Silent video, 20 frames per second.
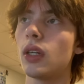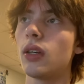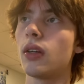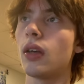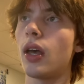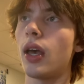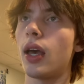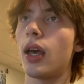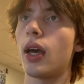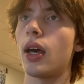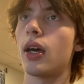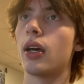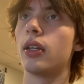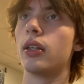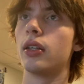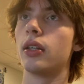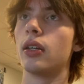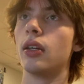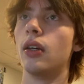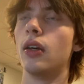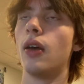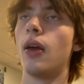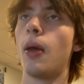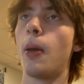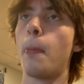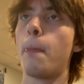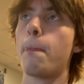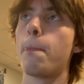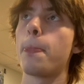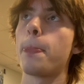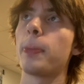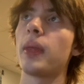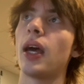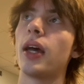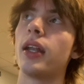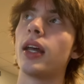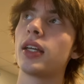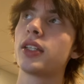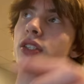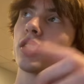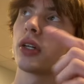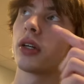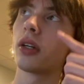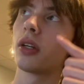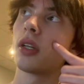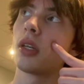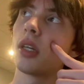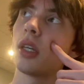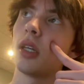And yeah, next turn